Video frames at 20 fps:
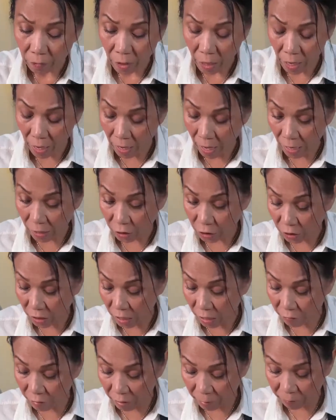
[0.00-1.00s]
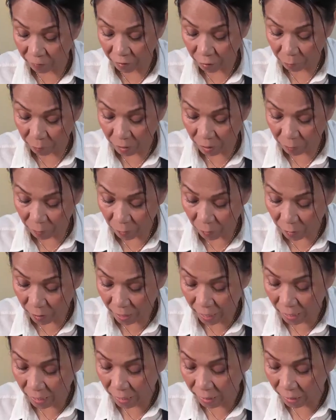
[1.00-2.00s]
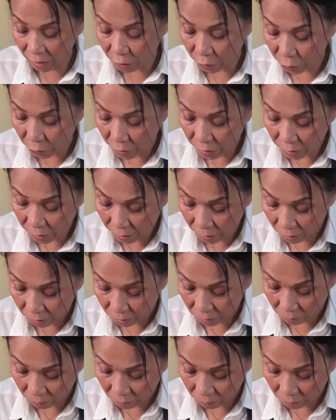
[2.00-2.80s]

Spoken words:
and I share with a few people, and they enjoys it,